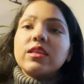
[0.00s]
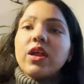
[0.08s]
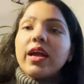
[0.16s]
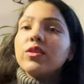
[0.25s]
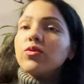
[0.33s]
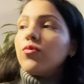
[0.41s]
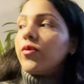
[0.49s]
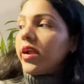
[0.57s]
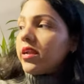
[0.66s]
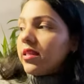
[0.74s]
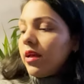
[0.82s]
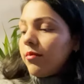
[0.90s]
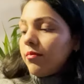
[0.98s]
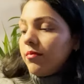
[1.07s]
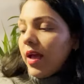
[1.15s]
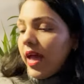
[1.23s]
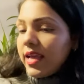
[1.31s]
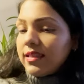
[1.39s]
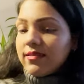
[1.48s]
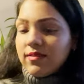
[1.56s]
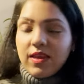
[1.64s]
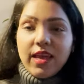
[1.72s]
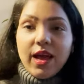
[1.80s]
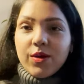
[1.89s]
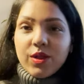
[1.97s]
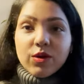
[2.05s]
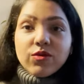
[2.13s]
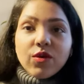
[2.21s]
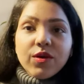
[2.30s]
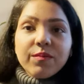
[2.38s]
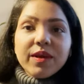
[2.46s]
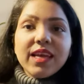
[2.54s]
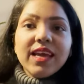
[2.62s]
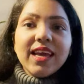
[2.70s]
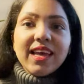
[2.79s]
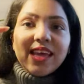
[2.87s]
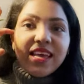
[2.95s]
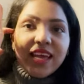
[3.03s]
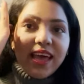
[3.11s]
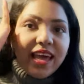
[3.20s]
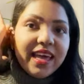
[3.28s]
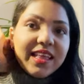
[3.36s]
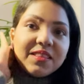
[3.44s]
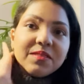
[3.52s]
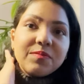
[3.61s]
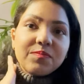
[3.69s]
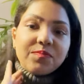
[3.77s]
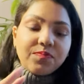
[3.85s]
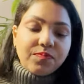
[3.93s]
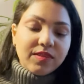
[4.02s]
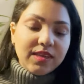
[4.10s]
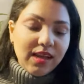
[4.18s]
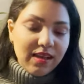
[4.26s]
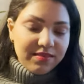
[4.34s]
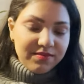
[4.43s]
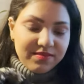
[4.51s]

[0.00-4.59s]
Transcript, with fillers: try to wear them and see how it looks on me. And yeah.